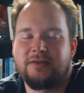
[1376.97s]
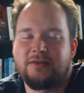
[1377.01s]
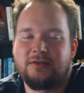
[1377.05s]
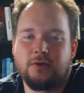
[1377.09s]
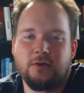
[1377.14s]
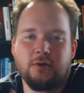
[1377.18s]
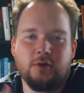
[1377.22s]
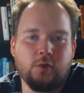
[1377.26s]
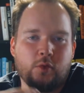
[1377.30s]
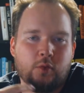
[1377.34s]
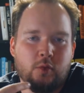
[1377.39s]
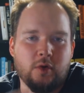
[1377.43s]
So
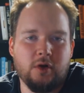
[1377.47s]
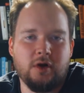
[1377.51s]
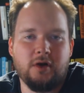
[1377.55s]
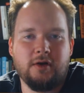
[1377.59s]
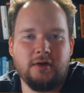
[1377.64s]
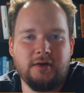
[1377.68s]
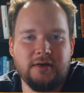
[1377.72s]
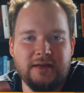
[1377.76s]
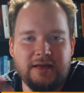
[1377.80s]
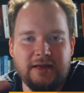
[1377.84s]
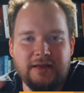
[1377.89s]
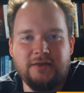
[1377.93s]
the
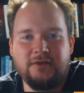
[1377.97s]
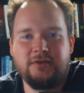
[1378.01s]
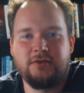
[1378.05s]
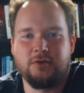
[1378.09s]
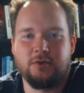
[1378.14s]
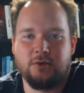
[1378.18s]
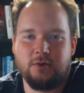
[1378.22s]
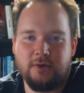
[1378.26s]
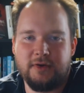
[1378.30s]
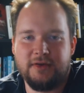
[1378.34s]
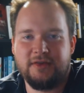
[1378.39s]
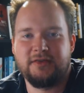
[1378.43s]
world is
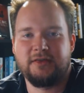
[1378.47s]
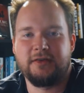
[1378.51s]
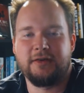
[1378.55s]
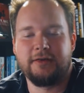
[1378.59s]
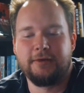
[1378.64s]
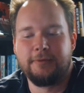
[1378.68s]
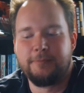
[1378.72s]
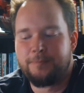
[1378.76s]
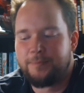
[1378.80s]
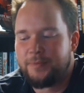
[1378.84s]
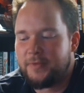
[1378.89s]
your oyster.